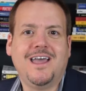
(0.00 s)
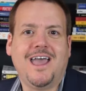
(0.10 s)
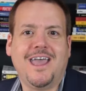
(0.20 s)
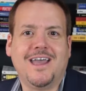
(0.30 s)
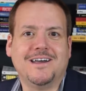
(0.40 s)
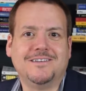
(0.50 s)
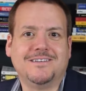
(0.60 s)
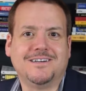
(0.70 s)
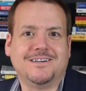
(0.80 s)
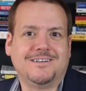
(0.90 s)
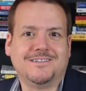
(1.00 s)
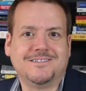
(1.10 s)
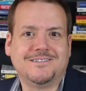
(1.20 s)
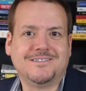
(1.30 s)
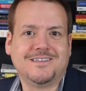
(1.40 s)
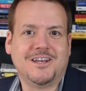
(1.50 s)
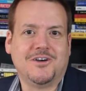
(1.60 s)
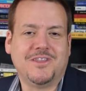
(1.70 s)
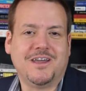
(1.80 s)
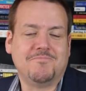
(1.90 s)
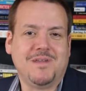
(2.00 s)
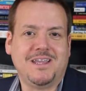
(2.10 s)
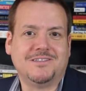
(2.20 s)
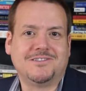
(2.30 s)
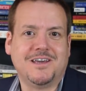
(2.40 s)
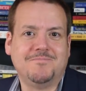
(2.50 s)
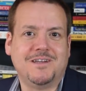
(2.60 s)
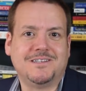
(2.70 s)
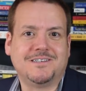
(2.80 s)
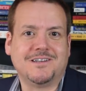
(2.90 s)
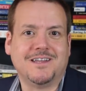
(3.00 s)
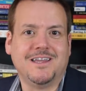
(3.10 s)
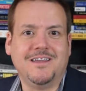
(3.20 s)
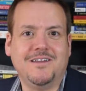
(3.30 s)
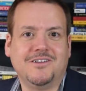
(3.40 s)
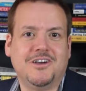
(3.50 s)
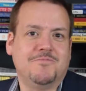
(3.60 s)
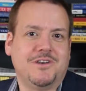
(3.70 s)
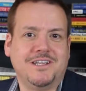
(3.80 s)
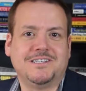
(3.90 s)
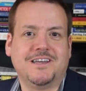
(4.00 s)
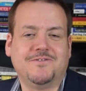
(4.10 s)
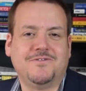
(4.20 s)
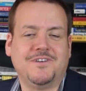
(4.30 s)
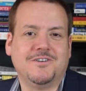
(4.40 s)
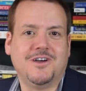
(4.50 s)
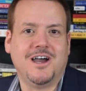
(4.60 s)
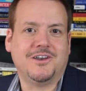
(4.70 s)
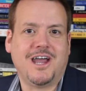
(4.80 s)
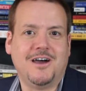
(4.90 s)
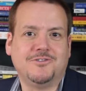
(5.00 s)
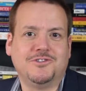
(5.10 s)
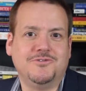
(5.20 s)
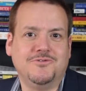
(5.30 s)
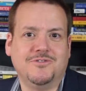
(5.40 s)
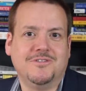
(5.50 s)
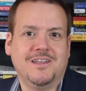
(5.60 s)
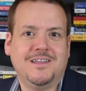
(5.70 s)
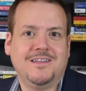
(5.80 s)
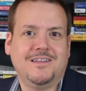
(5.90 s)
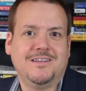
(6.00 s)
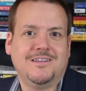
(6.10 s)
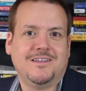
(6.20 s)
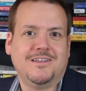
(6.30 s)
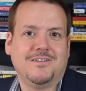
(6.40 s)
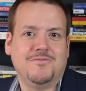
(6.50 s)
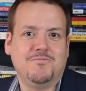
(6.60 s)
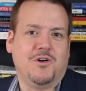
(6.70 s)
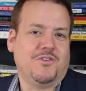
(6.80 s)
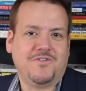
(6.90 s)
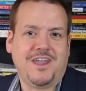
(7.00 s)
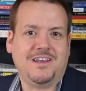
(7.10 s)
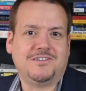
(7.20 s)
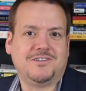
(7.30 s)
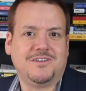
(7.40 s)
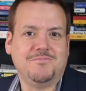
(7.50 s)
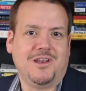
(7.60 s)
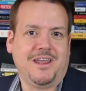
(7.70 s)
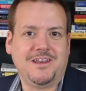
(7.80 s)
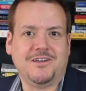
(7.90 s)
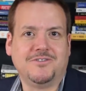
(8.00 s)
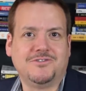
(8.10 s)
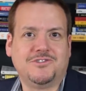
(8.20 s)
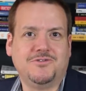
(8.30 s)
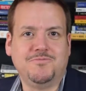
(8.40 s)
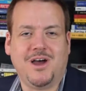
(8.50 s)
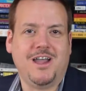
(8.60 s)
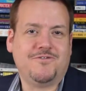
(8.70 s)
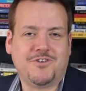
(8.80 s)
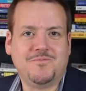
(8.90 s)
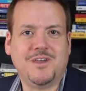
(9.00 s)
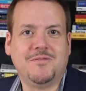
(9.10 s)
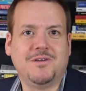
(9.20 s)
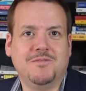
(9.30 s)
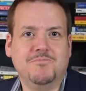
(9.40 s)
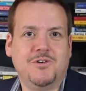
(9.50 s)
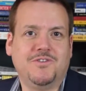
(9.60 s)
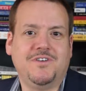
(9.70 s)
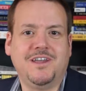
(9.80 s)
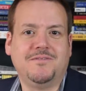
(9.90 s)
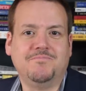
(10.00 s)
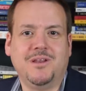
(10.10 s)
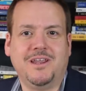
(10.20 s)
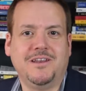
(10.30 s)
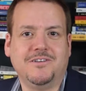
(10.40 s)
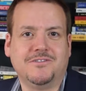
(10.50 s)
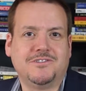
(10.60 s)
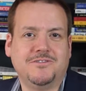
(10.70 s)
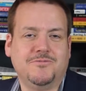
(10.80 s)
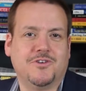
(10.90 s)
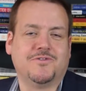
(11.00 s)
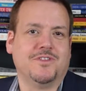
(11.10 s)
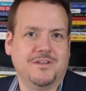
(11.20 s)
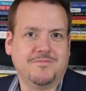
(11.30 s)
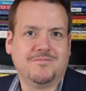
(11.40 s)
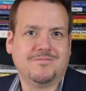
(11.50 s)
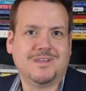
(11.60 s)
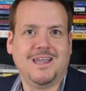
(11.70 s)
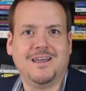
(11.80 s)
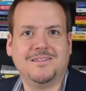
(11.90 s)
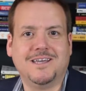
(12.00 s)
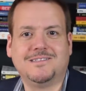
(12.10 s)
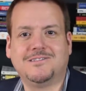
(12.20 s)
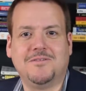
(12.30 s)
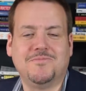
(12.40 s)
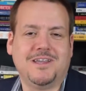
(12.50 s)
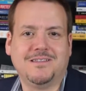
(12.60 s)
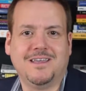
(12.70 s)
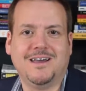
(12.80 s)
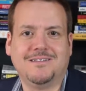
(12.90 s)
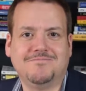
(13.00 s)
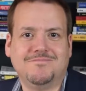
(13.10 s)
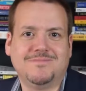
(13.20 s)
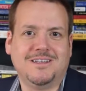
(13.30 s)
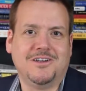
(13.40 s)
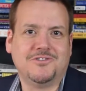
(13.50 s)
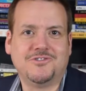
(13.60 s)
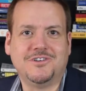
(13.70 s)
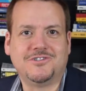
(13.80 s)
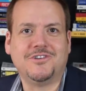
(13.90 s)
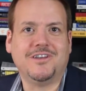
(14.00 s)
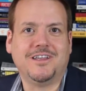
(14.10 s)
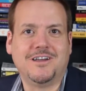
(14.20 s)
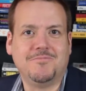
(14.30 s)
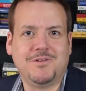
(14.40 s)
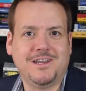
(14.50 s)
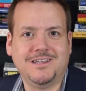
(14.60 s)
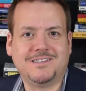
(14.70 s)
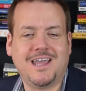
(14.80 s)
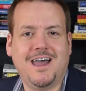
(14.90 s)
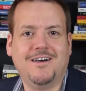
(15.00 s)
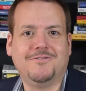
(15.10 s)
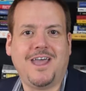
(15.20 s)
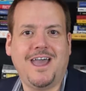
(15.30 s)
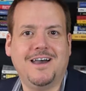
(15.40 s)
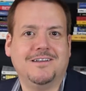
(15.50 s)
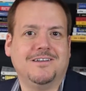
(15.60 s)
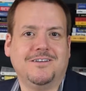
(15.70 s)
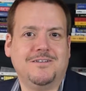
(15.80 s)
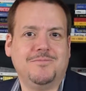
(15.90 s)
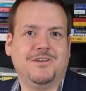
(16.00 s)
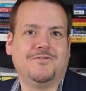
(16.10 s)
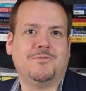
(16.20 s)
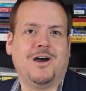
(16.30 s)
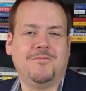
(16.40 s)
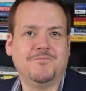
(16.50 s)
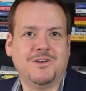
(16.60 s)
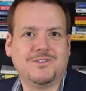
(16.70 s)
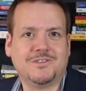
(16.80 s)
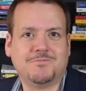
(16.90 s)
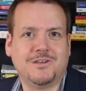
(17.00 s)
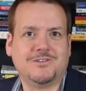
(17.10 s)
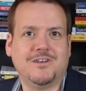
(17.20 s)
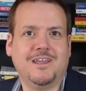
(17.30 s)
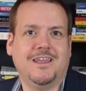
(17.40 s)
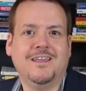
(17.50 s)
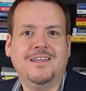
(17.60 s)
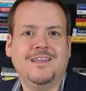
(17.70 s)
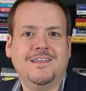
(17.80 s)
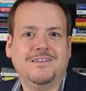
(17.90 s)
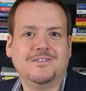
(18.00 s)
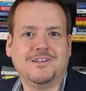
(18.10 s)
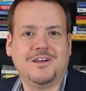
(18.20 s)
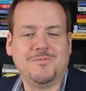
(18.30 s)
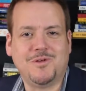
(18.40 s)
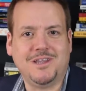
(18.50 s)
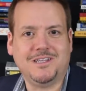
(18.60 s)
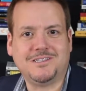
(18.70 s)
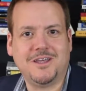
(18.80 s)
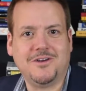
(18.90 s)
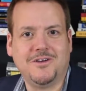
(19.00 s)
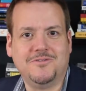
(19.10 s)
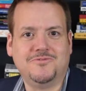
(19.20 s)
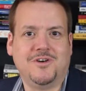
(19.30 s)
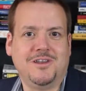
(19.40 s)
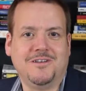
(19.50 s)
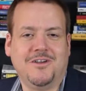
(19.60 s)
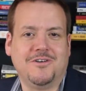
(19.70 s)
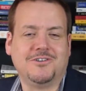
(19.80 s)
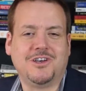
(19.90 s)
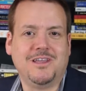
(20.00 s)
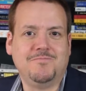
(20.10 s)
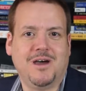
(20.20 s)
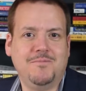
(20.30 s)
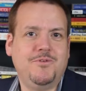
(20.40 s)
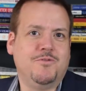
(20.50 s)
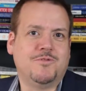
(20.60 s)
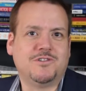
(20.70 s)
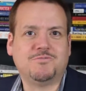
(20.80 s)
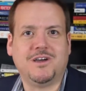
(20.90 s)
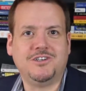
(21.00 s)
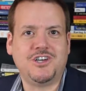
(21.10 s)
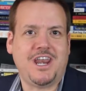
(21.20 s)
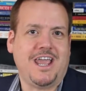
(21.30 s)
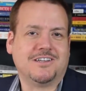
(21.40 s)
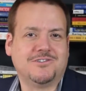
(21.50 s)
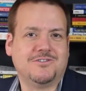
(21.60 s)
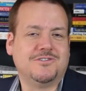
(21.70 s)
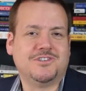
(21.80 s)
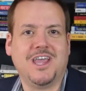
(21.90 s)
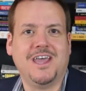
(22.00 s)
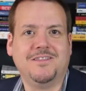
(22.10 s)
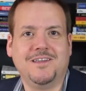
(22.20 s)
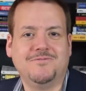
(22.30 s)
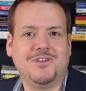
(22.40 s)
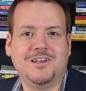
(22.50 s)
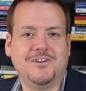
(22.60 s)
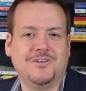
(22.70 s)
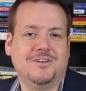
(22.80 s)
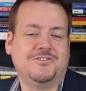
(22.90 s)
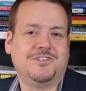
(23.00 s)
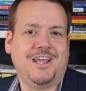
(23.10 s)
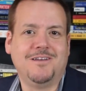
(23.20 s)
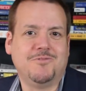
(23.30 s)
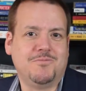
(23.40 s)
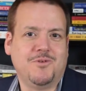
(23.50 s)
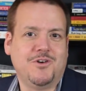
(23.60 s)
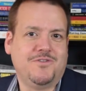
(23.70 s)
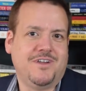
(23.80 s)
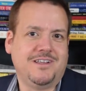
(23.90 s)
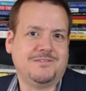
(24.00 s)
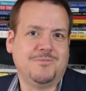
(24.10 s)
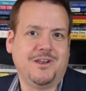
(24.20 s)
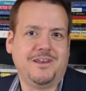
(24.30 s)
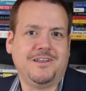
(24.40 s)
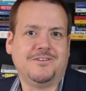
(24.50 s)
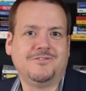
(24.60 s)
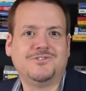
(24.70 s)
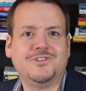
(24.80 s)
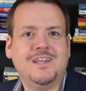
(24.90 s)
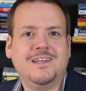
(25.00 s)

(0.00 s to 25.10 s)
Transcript: And, you know, that means that basically companies have to figure out how to motivate millennials to buy from them and motivate millennials to work for them. And that's something that, you know, traditionally companies have had a little bit of a problem with, especially the companies that are run largely by boomers, by Gen Xers, and they really don't understand what motivates millennials.